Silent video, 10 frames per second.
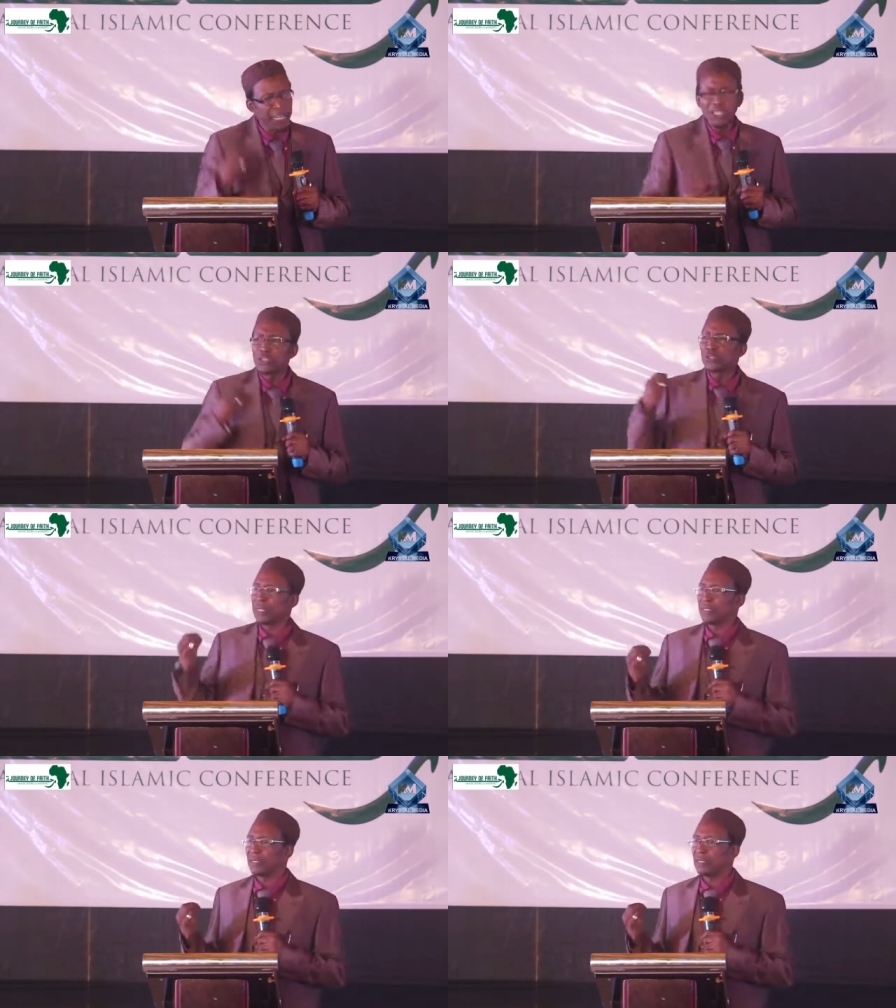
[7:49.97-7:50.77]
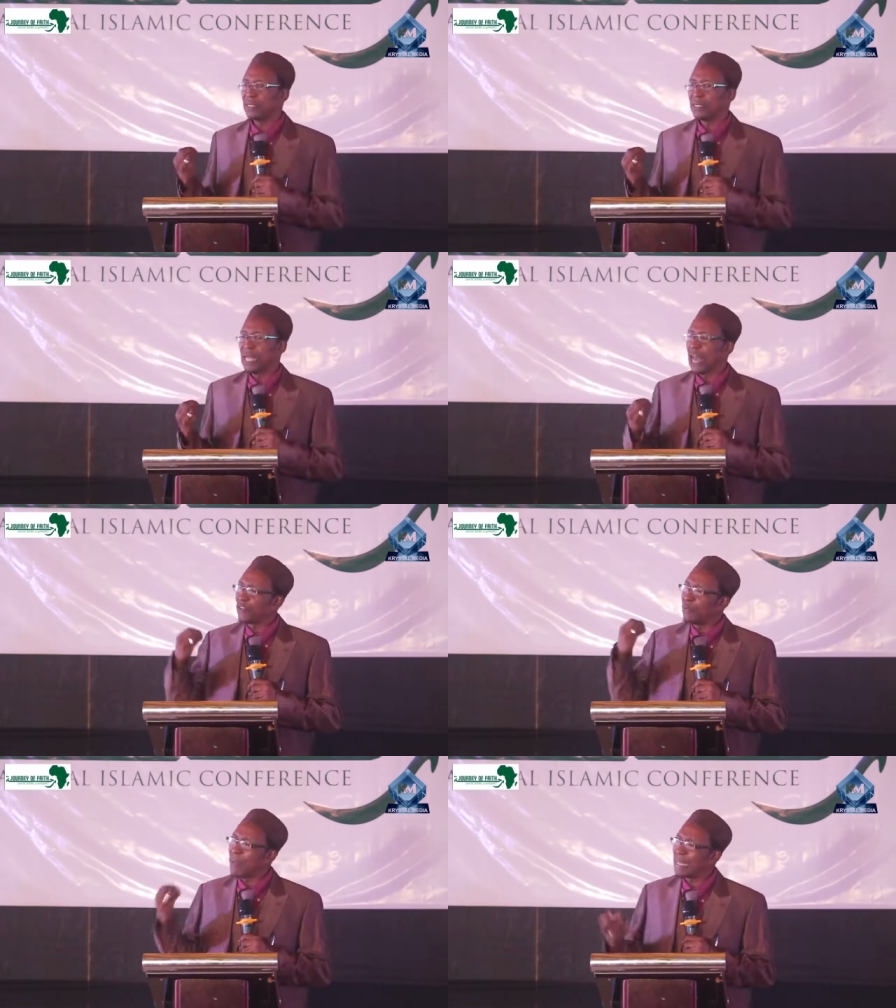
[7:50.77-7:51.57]
interests
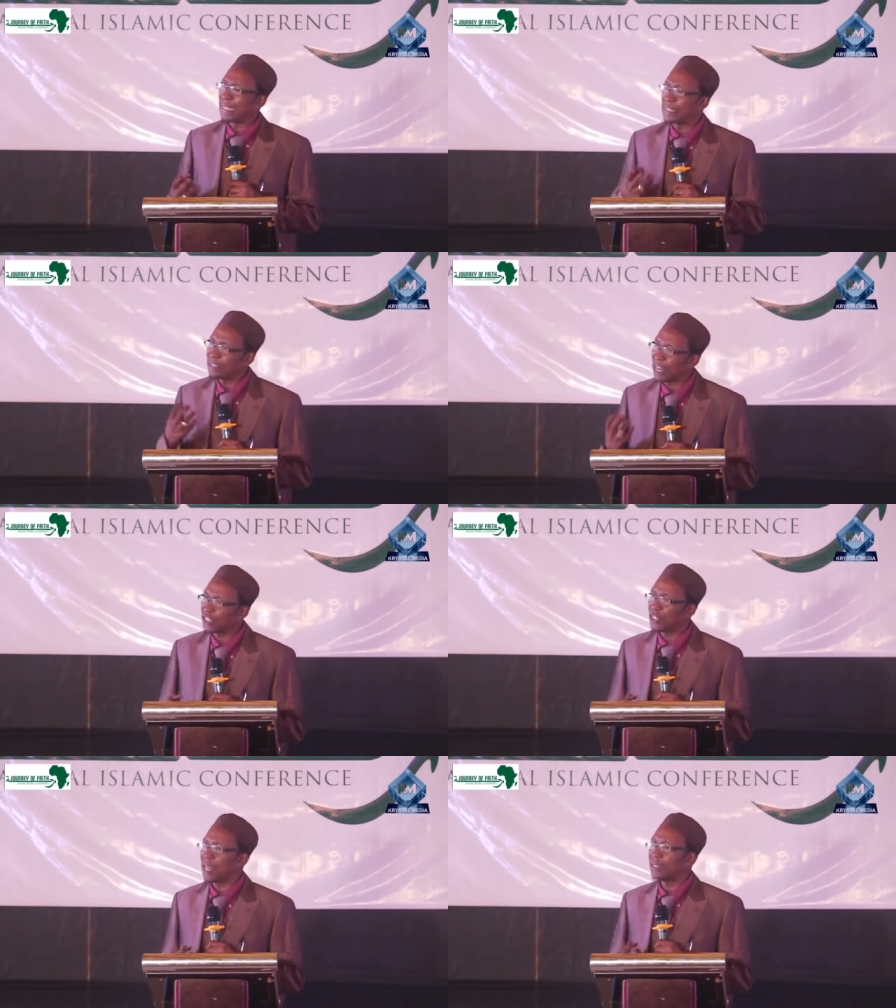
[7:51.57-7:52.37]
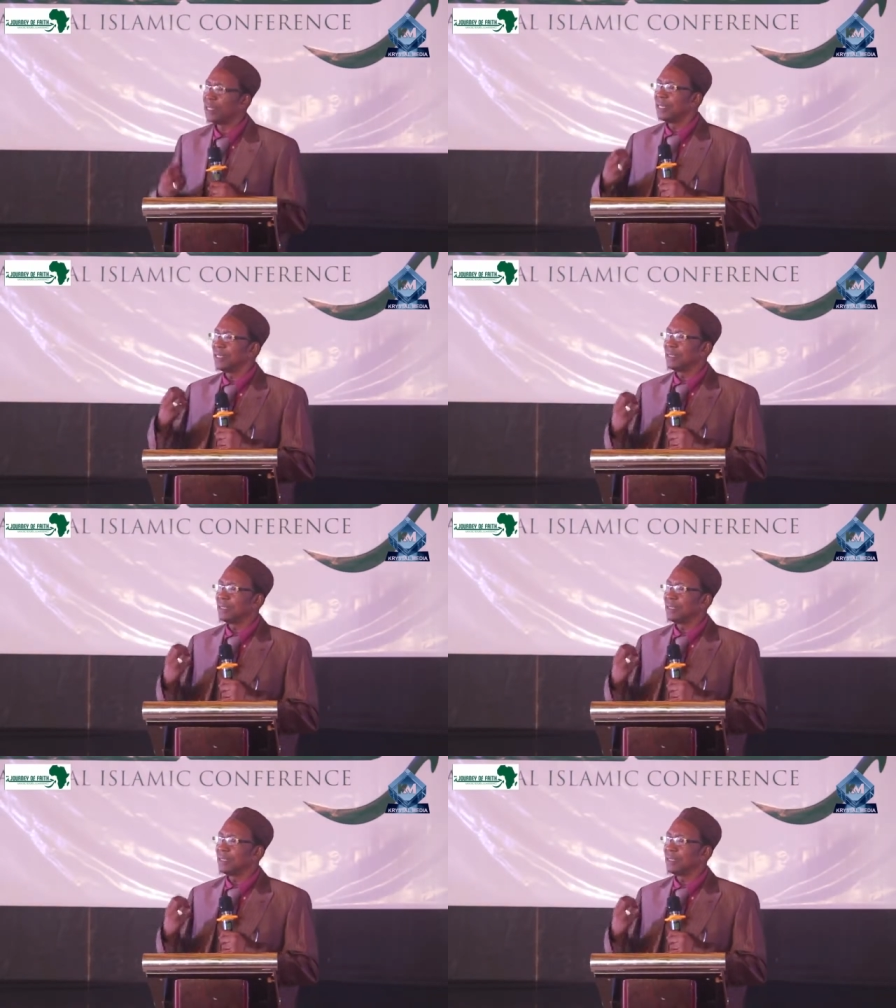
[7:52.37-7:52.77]
have made it such that